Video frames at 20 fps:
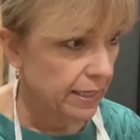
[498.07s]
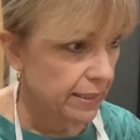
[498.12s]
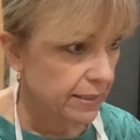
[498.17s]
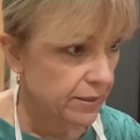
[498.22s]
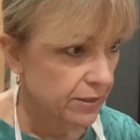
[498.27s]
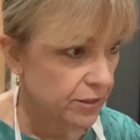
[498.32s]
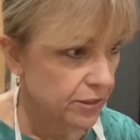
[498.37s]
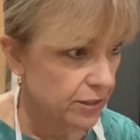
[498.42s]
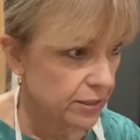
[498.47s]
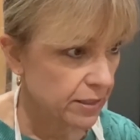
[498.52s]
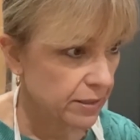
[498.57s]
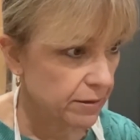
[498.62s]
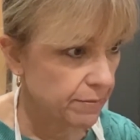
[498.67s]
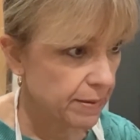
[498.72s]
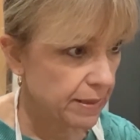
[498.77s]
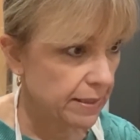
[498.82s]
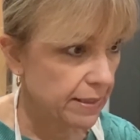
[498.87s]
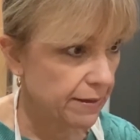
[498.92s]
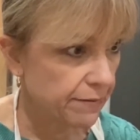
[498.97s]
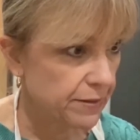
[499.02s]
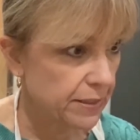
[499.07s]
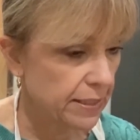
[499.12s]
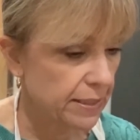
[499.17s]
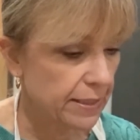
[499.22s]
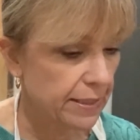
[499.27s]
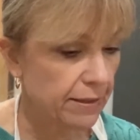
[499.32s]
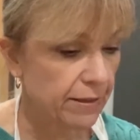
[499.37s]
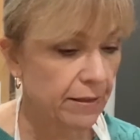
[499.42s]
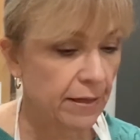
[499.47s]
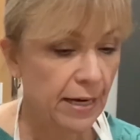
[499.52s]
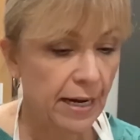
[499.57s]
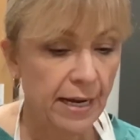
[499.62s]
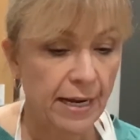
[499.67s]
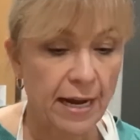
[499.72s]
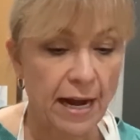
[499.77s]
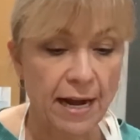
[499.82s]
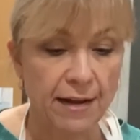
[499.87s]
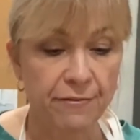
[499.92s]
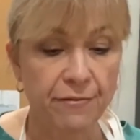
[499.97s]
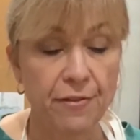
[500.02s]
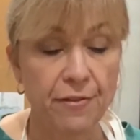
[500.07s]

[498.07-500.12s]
there's just a little bit left in there. I've